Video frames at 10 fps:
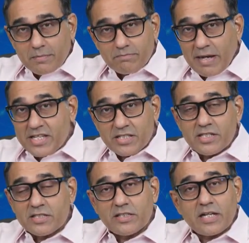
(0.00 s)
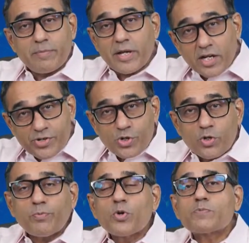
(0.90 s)
My sense is that may continue
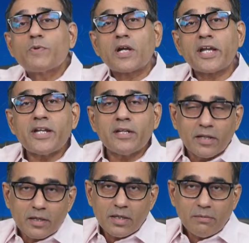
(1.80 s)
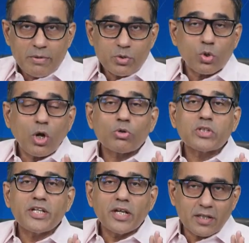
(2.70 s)
to postpone again, maybe throughout
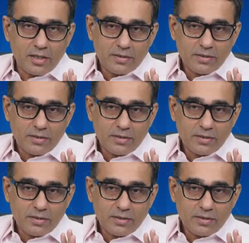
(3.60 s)
the year.